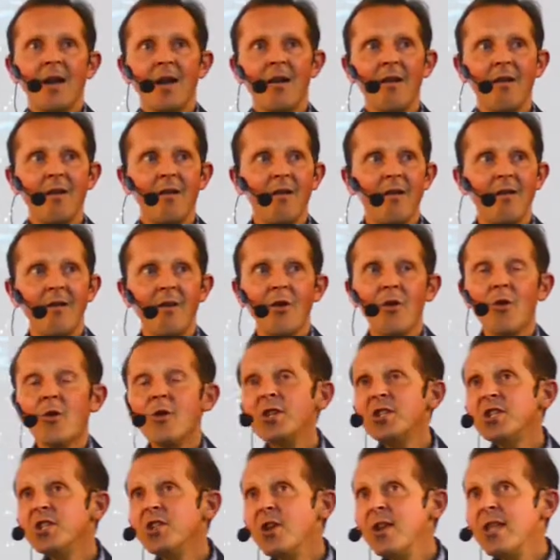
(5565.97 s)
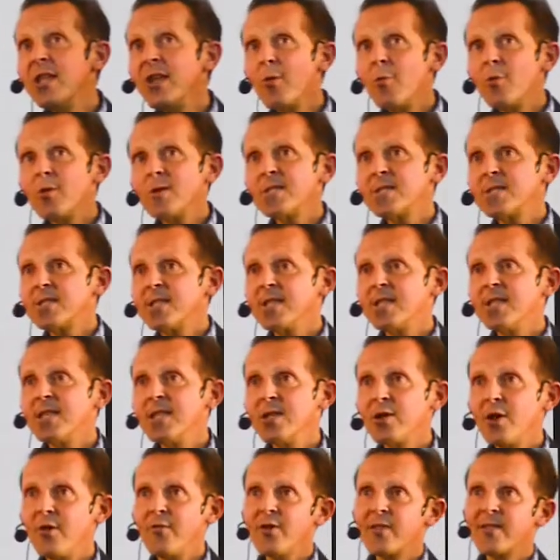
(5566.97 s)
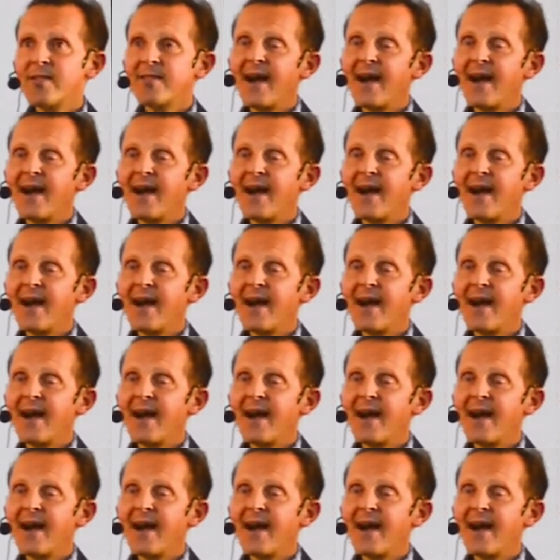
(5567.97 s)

Uh, originally, I was thinking of a